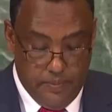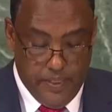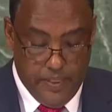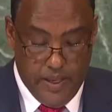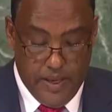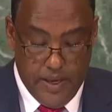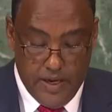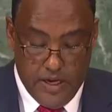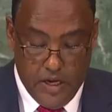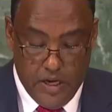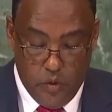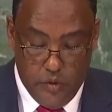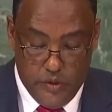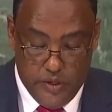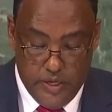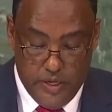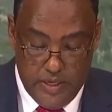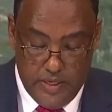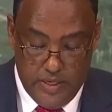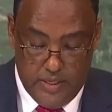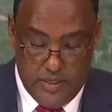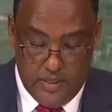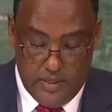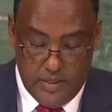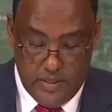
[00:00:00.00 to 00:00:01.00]

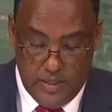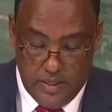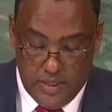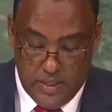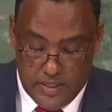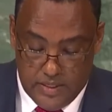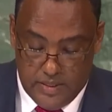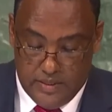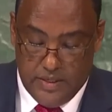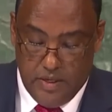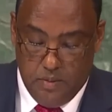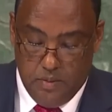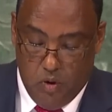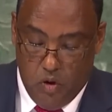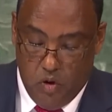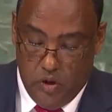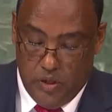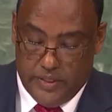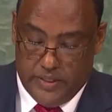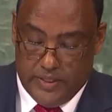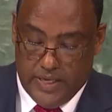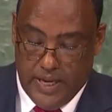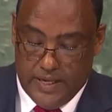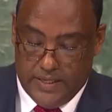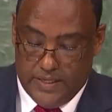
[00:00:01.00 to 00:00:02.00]
including the
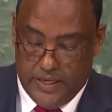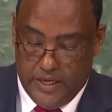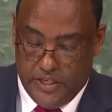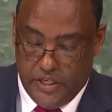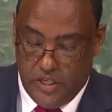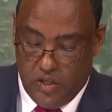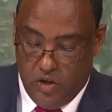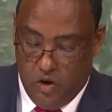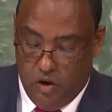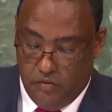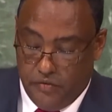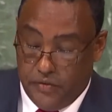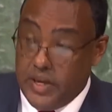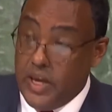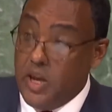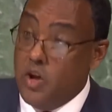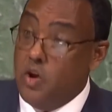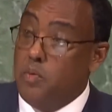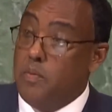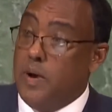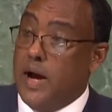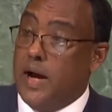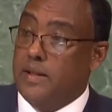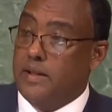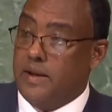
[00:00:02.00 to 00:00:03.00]
politicization of
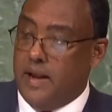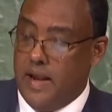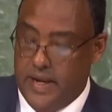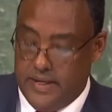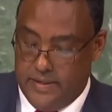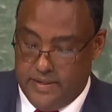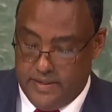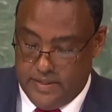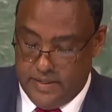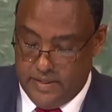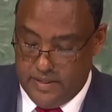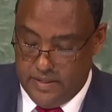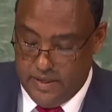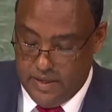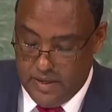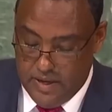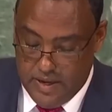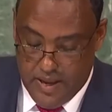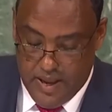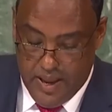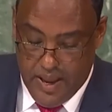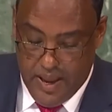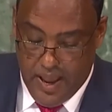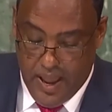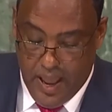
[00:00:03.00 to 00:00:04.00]
human rights
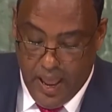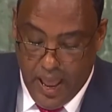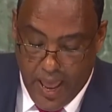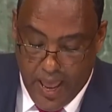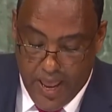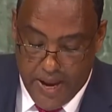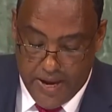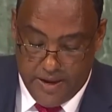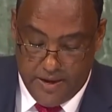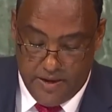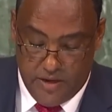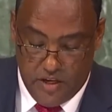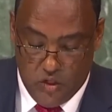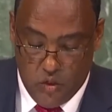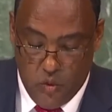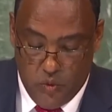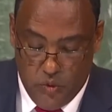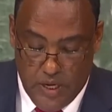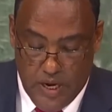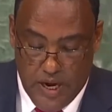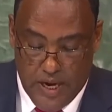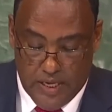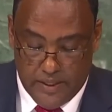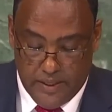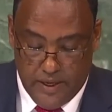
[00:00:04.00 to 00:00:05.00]
and
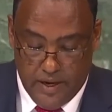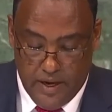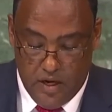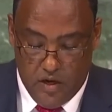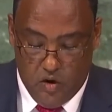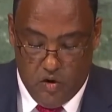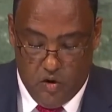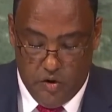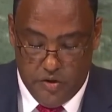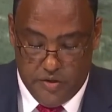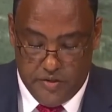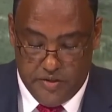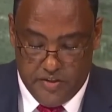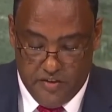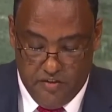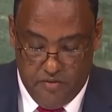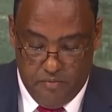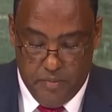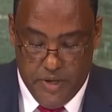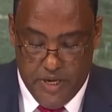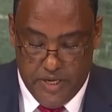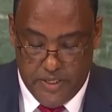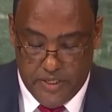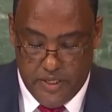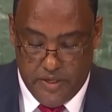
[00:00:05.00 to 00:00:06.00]
unilateral coercive
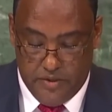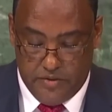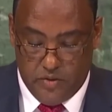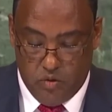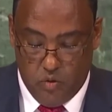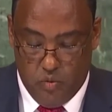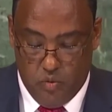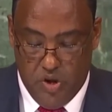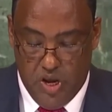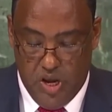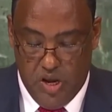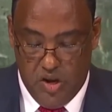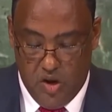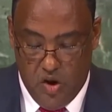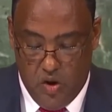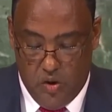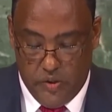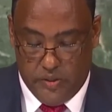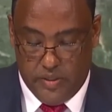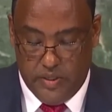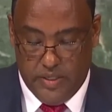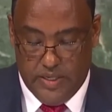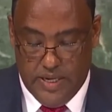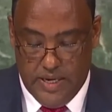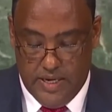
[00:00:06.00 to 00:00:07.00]
measures, will
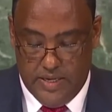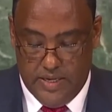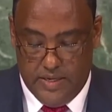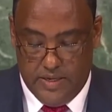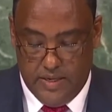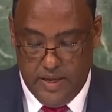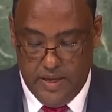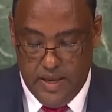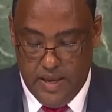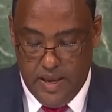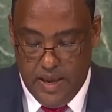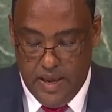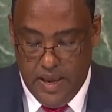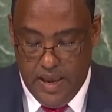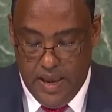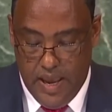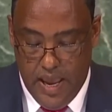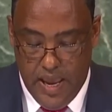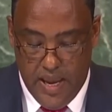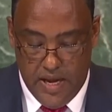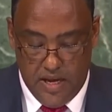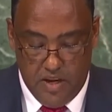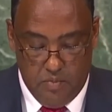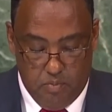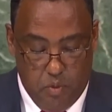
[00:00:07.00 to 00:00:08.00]
not yield
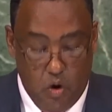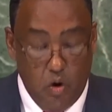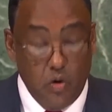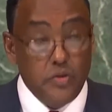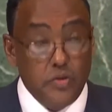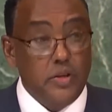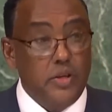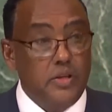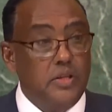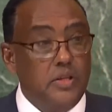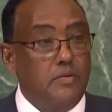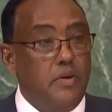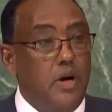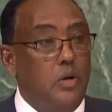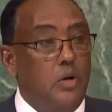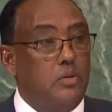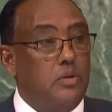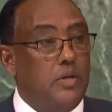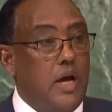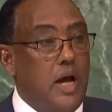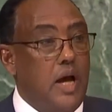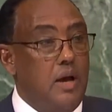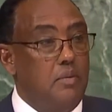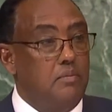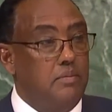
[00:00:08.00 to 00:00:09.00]
any positive
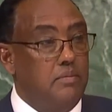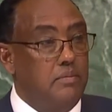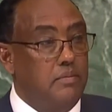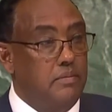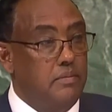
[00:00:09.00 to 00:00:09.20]
outcome.